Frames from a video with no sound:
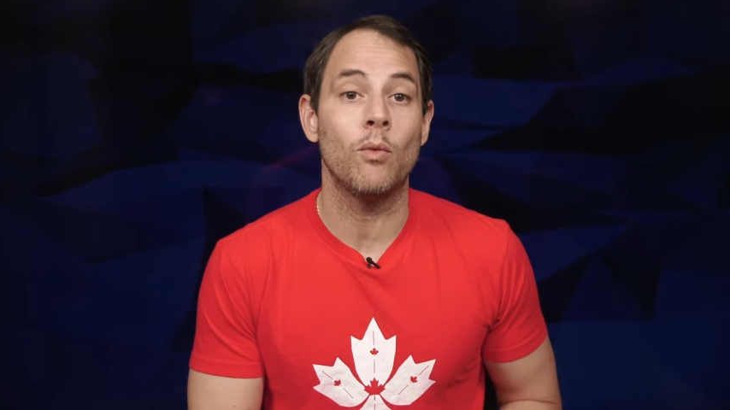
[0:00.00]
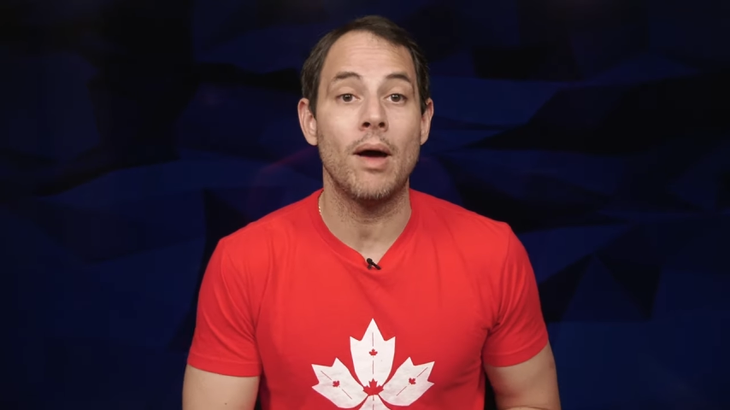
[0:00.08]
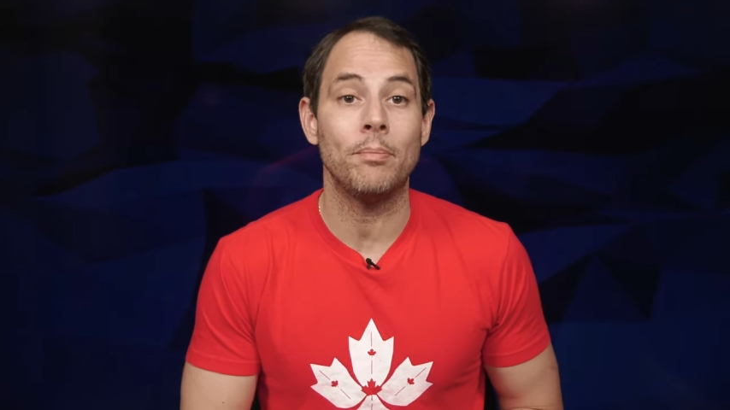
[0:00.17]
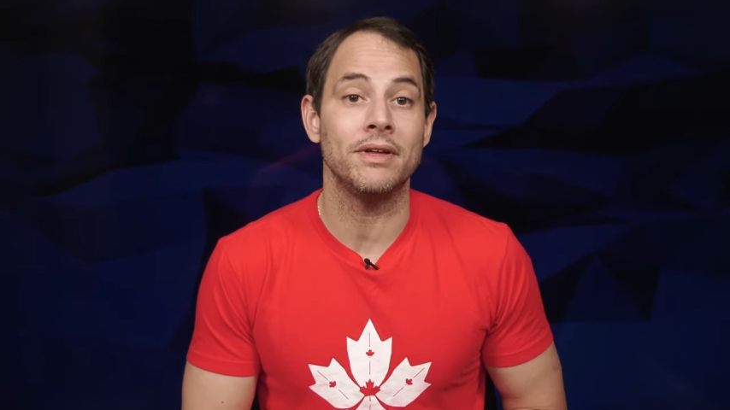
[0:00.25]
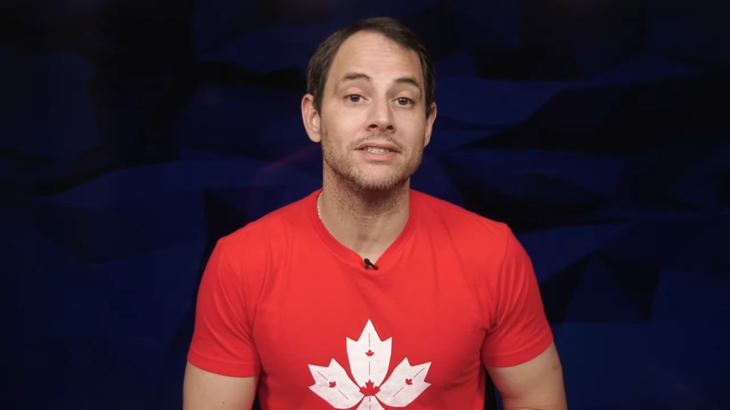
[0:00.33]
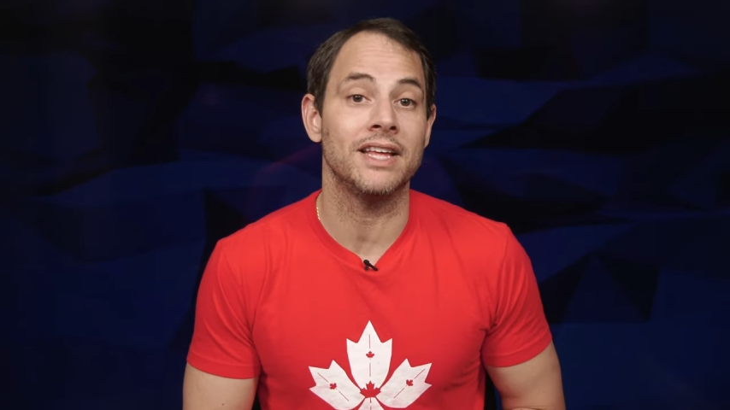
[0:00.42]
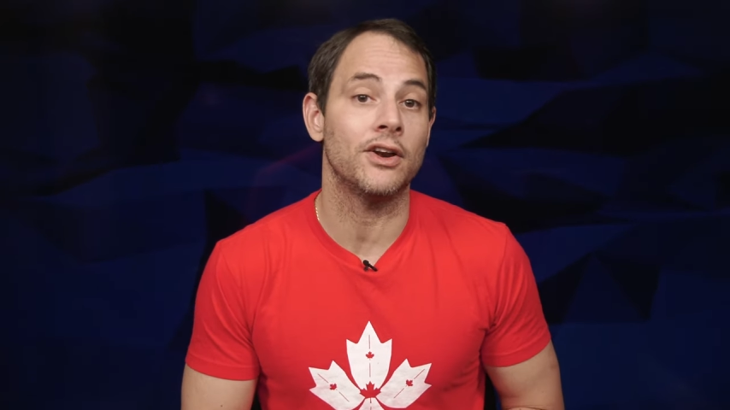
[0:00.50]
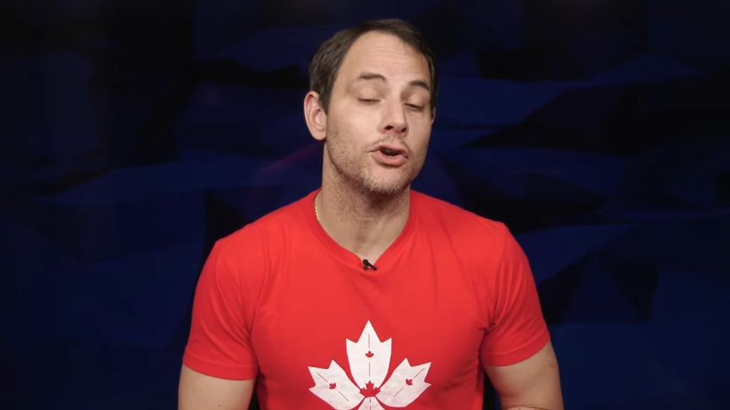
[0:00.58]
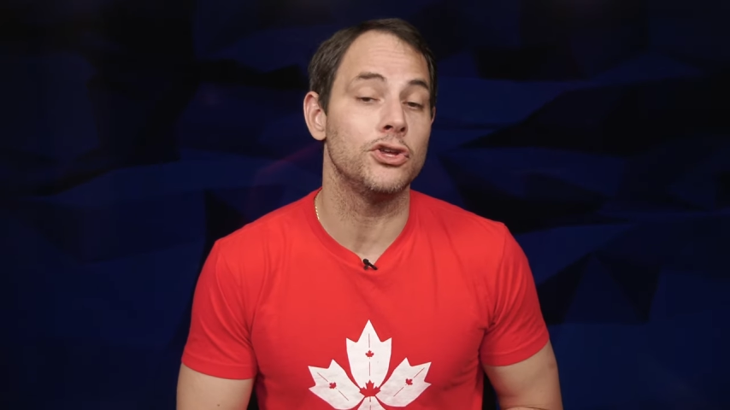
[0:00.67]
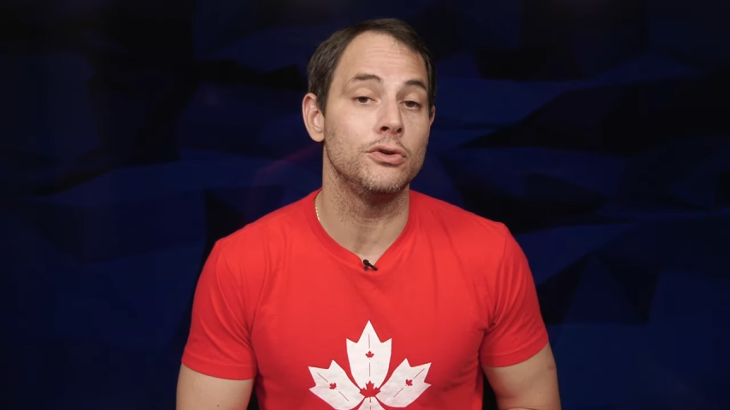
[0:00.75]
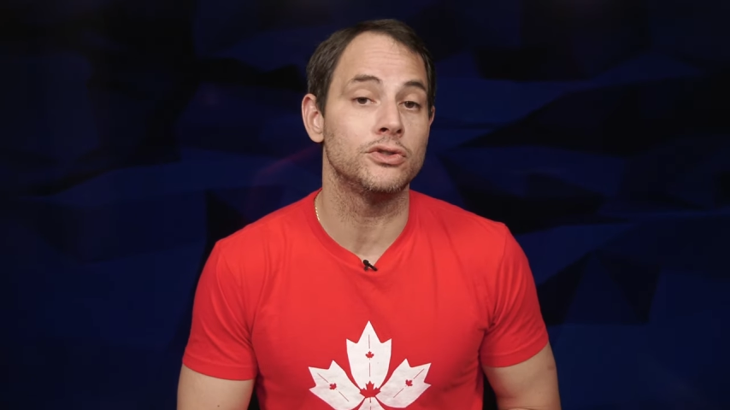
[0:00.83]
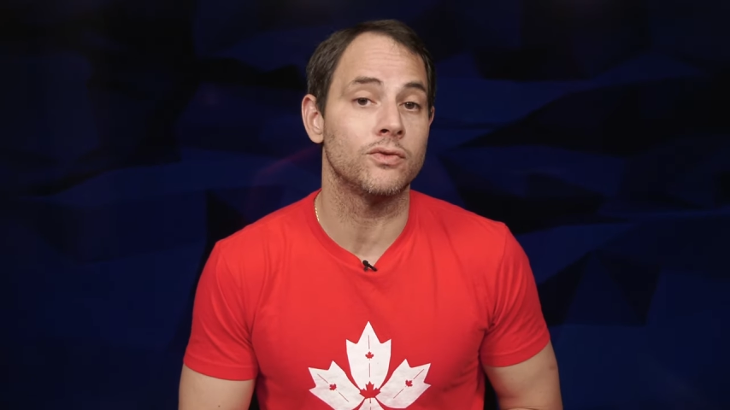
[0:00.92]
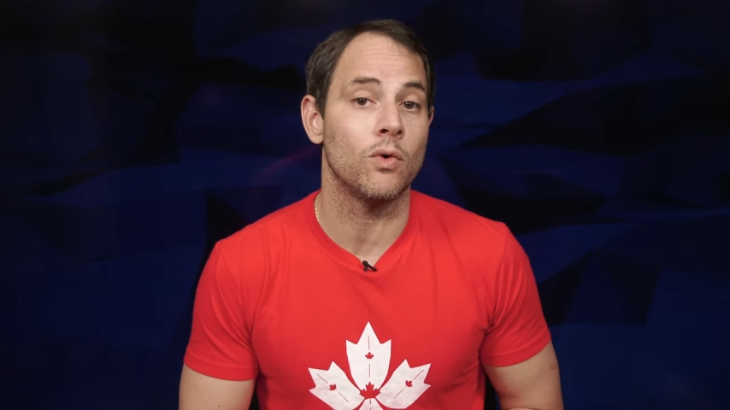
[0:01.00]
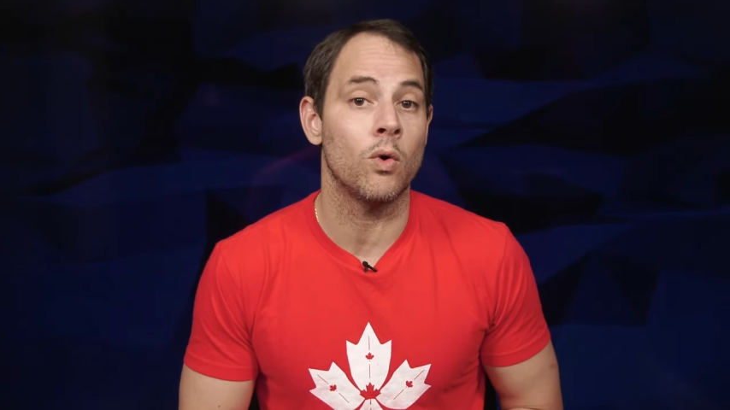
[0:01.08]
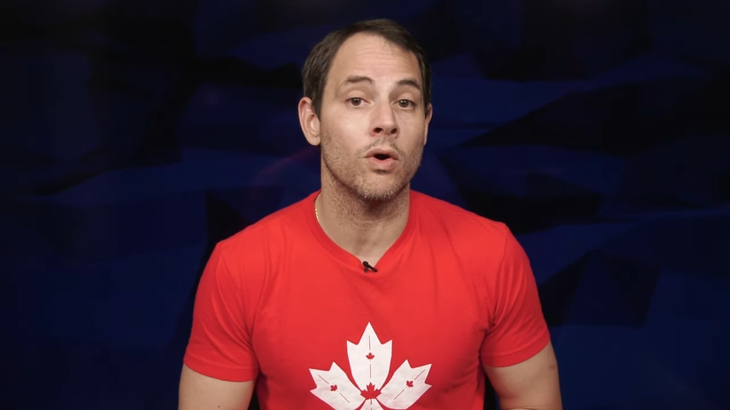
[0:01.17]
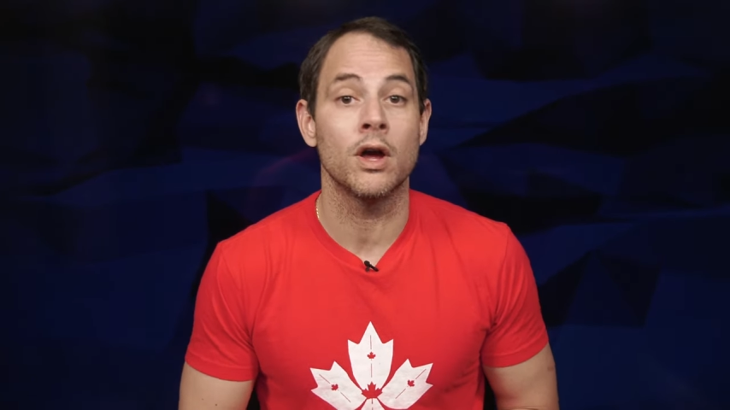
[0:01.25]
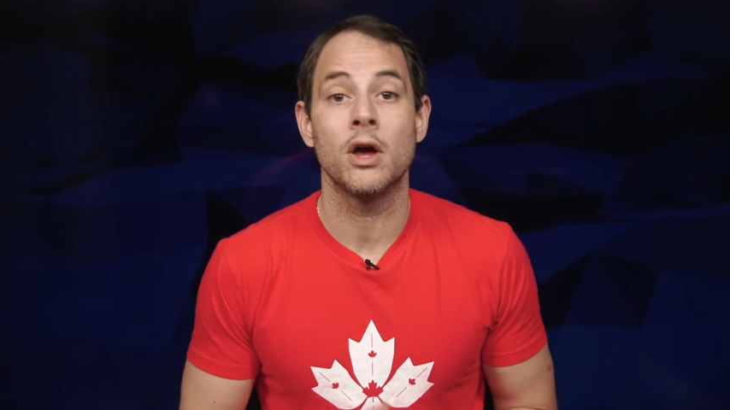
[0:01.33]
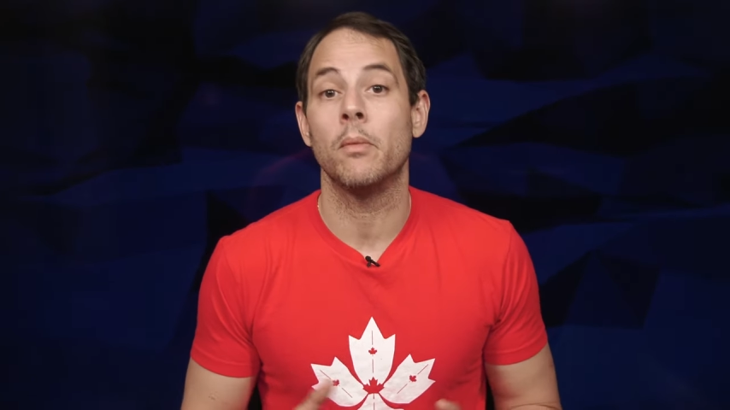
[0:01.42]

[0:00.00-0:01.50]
weapons that are used for